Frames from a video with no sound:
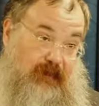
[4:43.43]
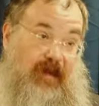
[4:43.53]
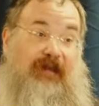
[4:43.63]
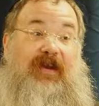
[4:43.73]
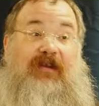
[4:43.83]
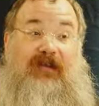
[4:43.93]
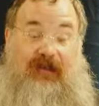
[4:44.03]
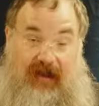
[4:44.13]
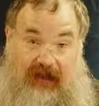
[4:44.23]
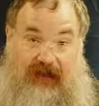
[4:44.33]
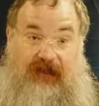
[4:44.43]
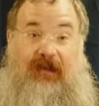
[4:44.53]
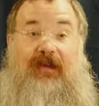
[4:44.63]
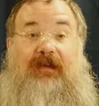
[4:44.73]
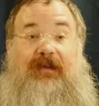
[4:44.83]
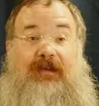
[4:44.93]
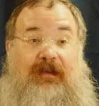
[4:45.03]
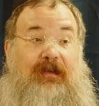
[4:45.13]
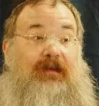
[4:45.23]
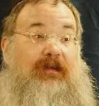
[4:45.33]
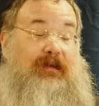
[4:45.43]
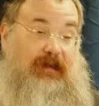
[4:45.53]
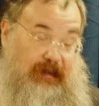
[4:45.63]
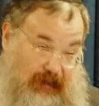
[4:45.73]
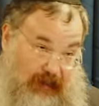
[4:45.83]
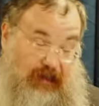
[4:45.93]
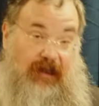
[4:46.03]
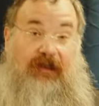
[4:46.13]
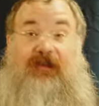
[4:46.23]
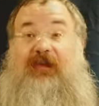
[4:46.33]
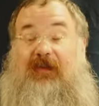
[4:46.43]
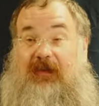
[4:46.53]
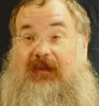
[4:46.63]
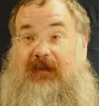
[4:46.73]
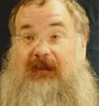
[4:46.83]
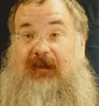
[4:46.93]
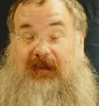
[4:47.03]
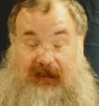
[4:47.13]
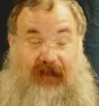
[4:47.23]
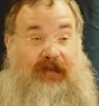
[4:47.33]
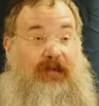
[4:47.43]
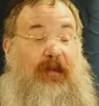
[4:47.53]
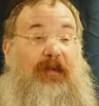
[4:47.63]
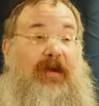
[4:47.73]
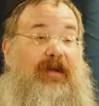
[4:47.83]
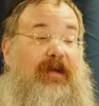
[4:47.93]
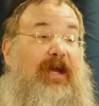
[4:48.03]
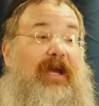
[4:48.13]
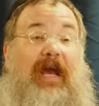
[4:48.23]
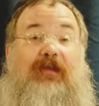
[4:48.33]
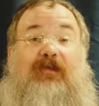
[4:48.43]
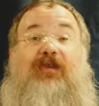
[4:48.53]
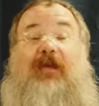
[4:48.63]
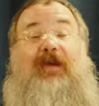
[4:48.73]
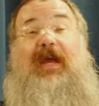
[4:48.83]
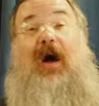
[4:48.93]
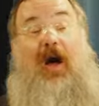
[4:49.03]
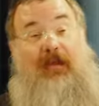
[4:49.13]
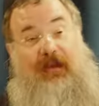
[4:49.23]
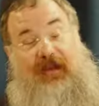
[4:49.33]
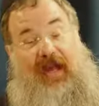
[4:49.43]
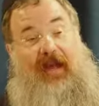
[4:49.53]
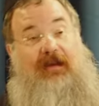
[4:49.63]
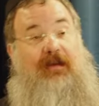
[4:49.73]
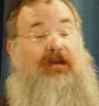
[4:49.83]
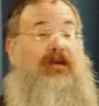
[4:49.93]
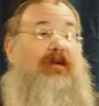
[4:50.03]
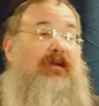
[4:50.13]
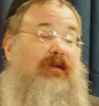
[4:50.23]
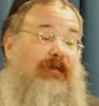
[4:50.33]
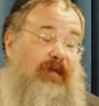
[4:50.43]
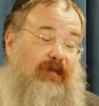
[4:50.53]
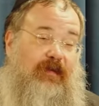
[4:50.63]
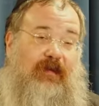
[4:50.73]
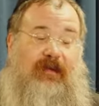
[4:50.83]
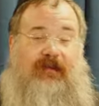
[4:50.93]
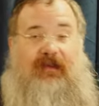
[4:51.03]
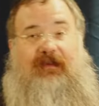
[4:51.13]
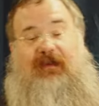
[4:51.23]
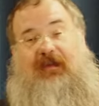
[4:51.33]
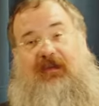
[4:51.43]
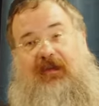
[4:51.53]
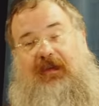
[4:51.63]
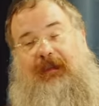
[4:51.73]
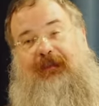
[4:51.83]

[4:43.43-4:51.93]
If it exists, it is physical. It's a physical thing. And there's nothing other than physical existence.